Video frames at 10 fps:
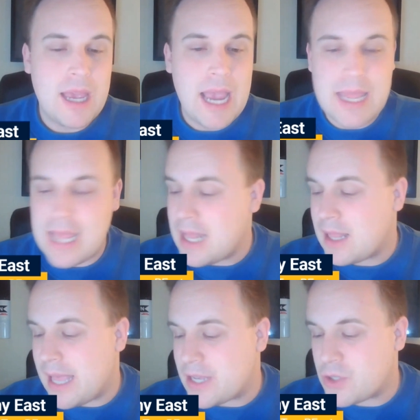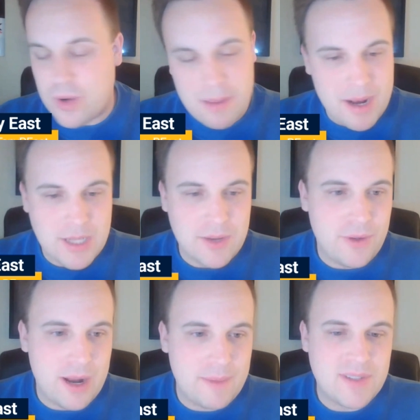And then the last 20 minutes of
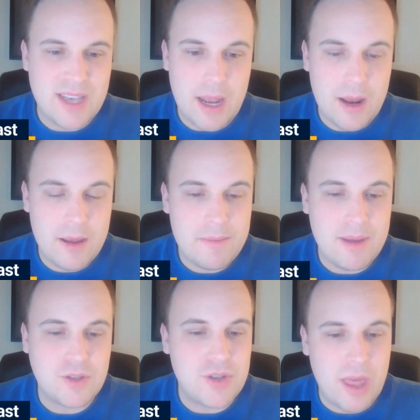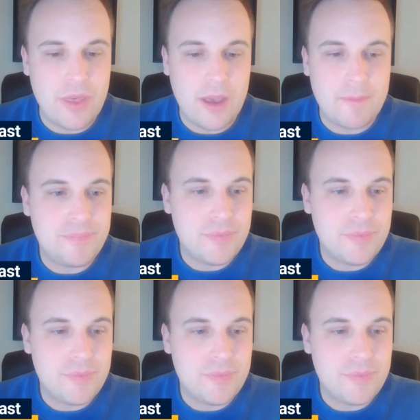what I've said means nothing.